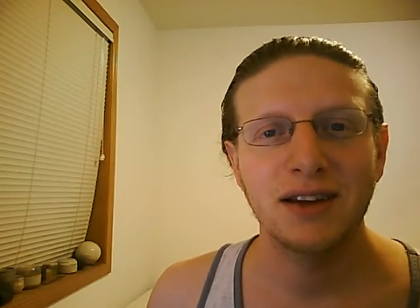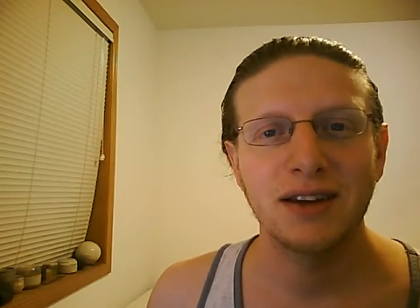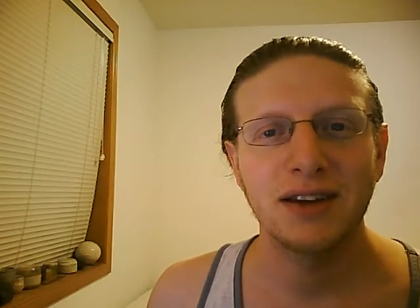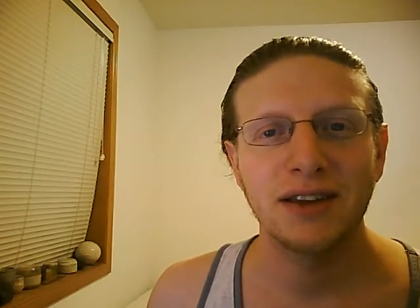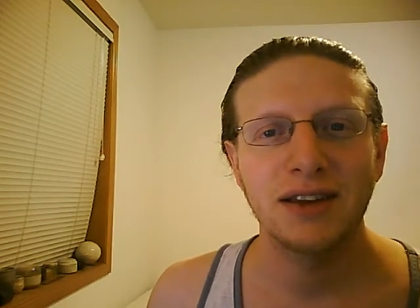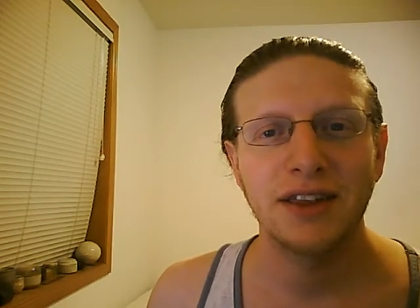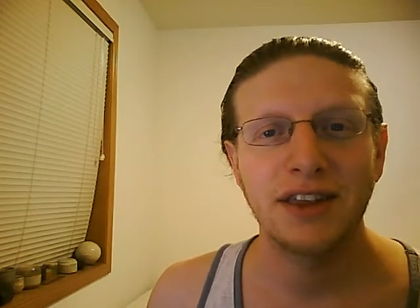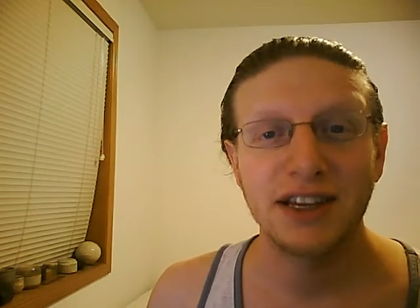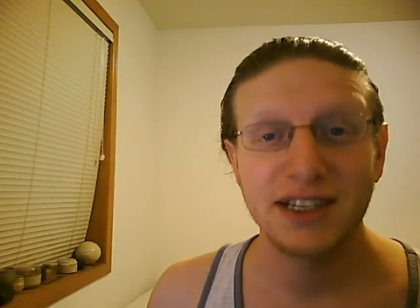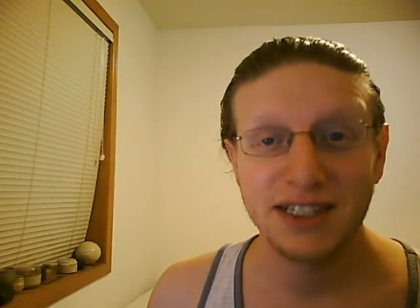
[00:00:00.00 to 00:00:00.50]

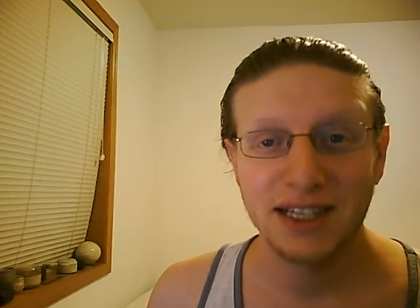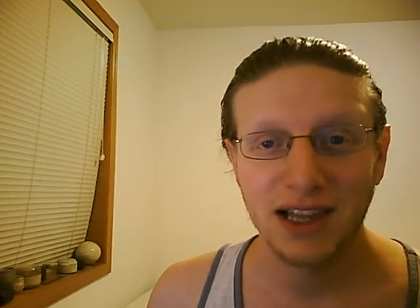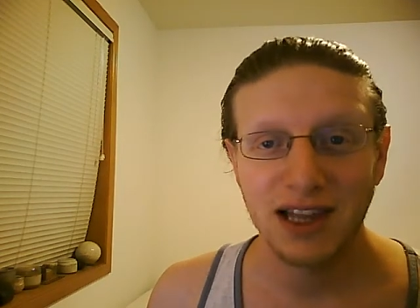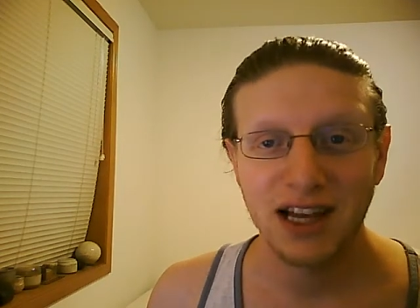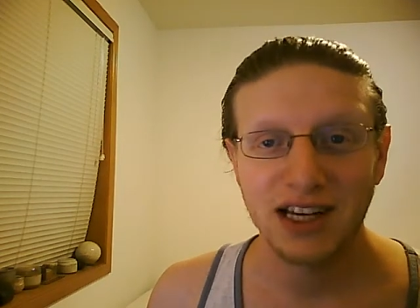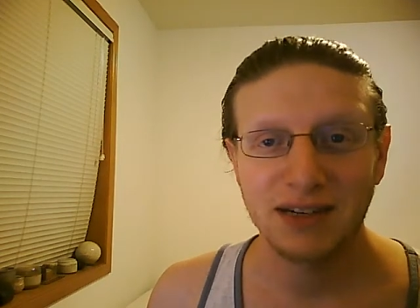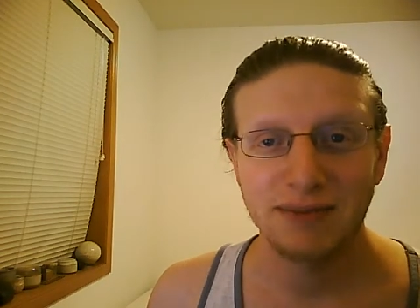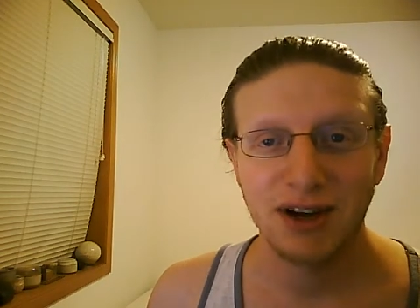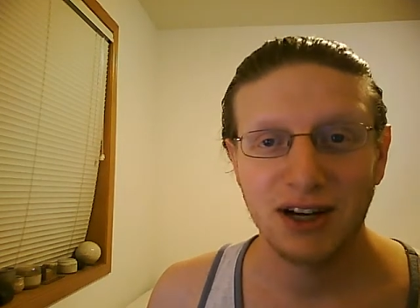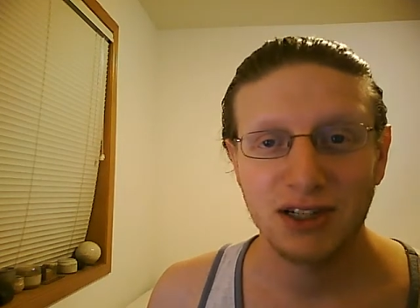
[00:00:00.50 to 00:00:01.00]
things I
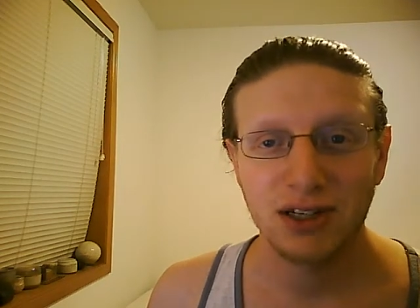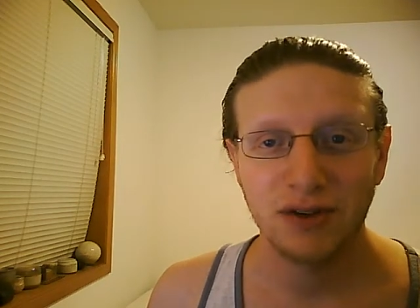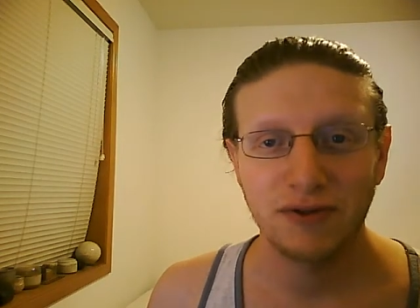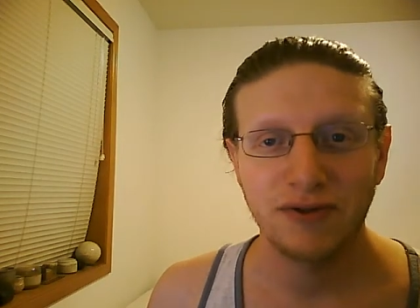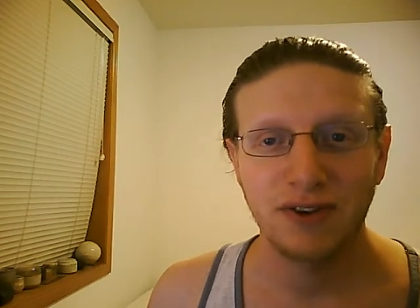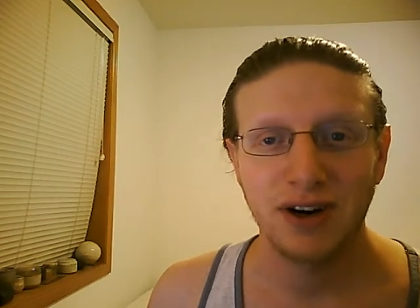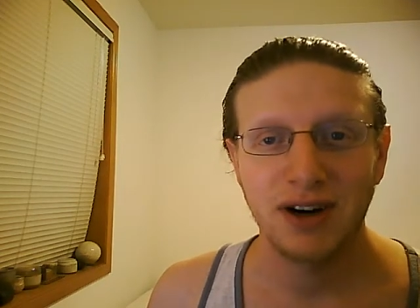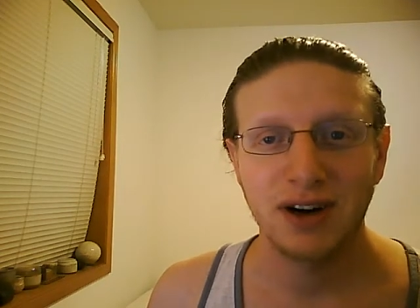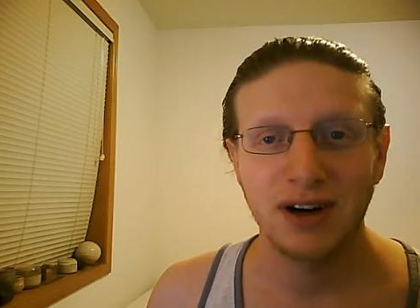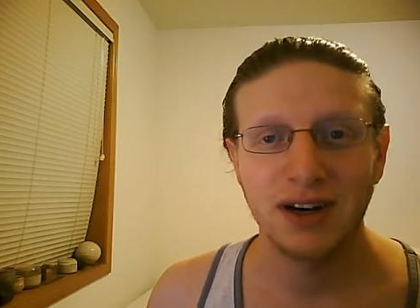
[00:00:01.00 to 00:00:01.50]
liked about it so
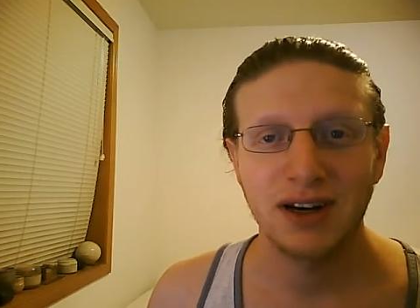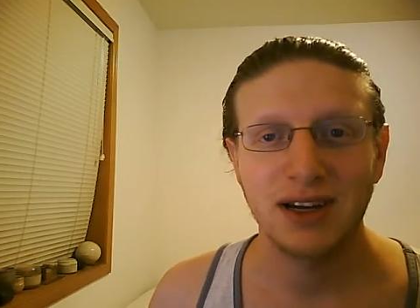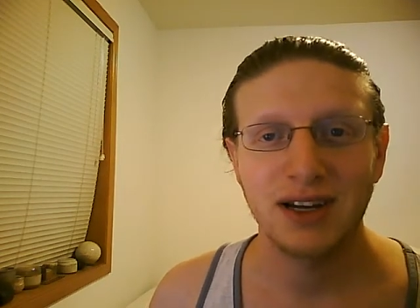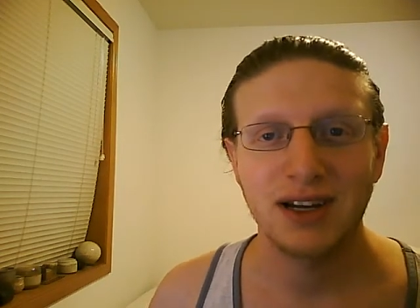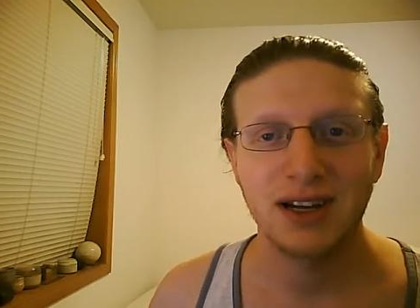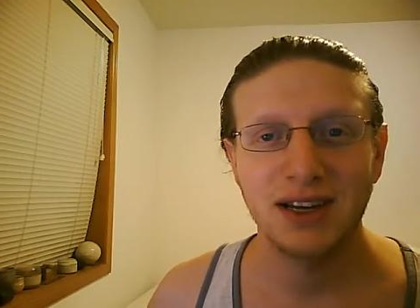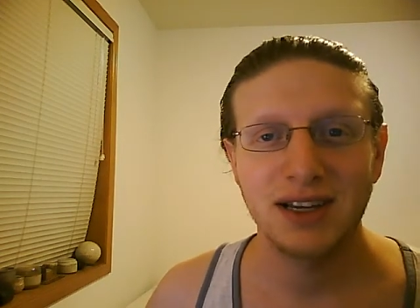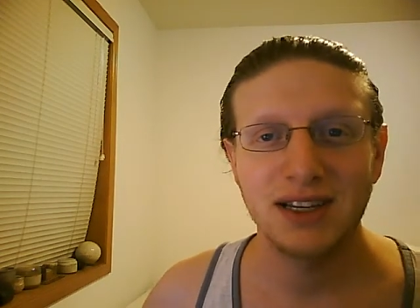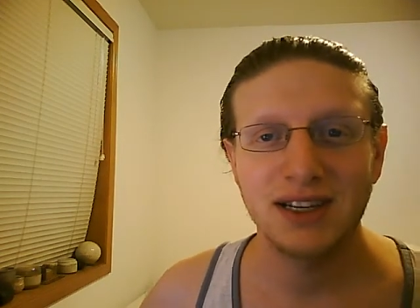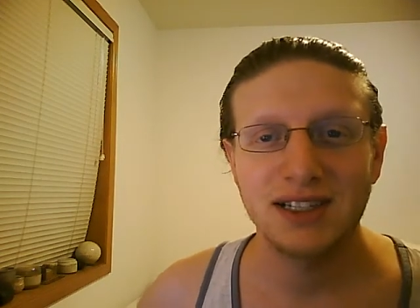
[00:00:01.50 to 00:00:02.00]
far
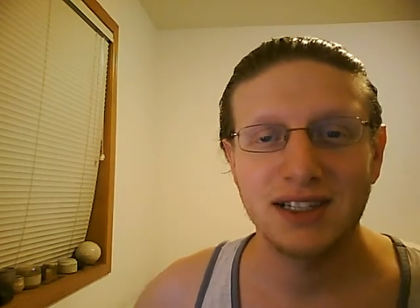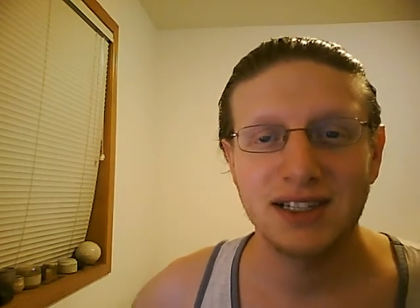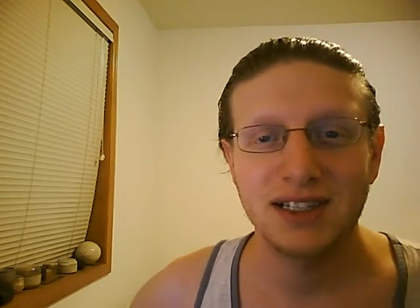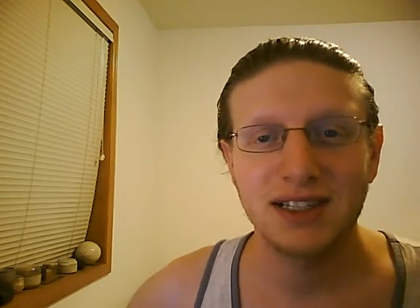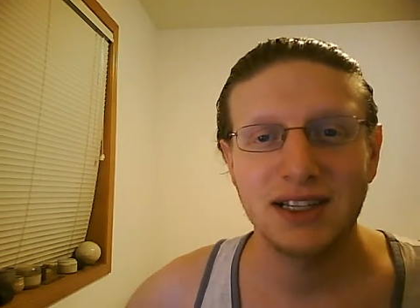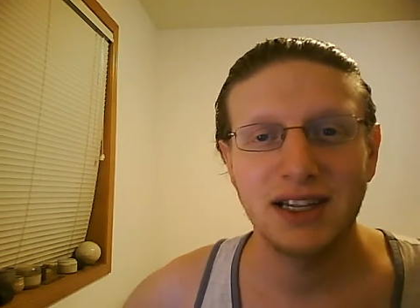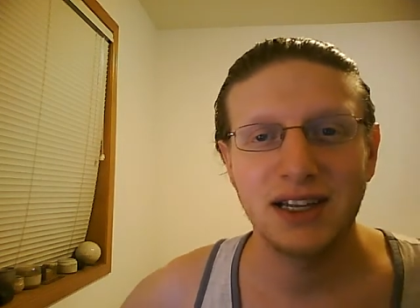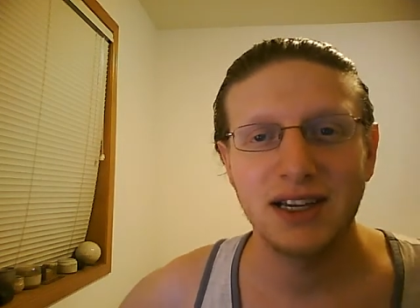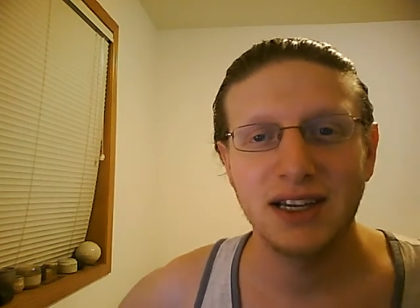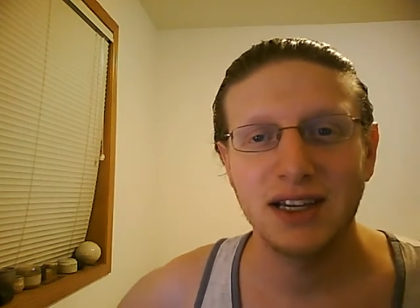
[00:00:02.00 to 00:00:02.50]
is
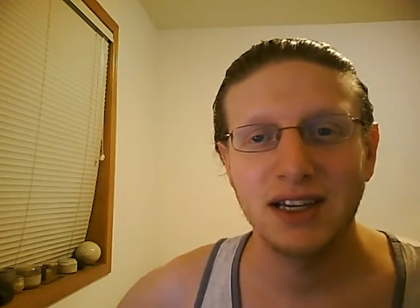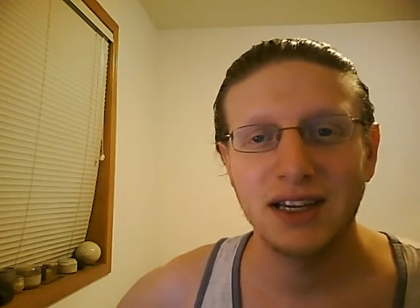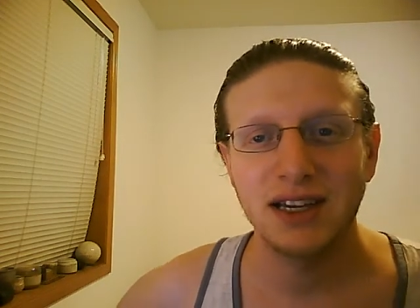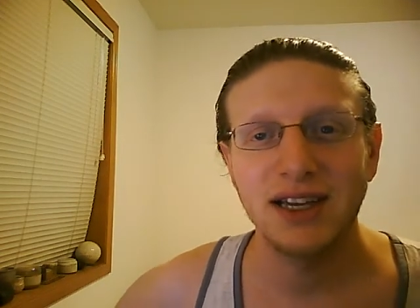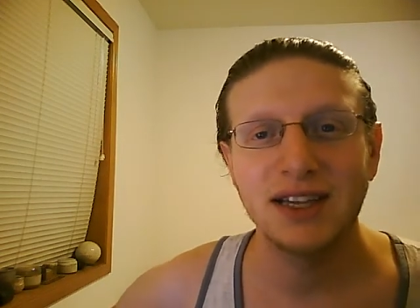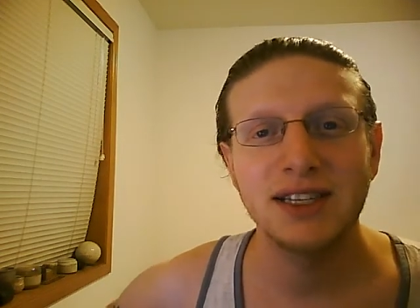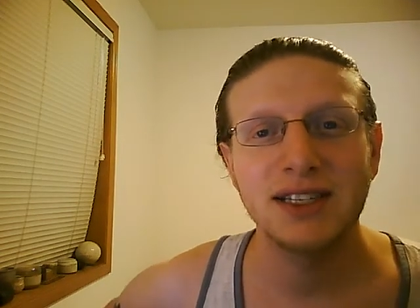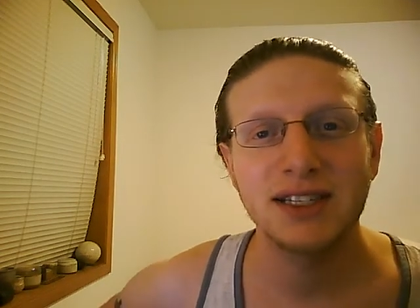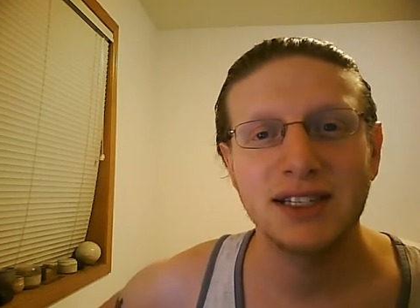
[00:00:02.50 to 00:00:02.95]
his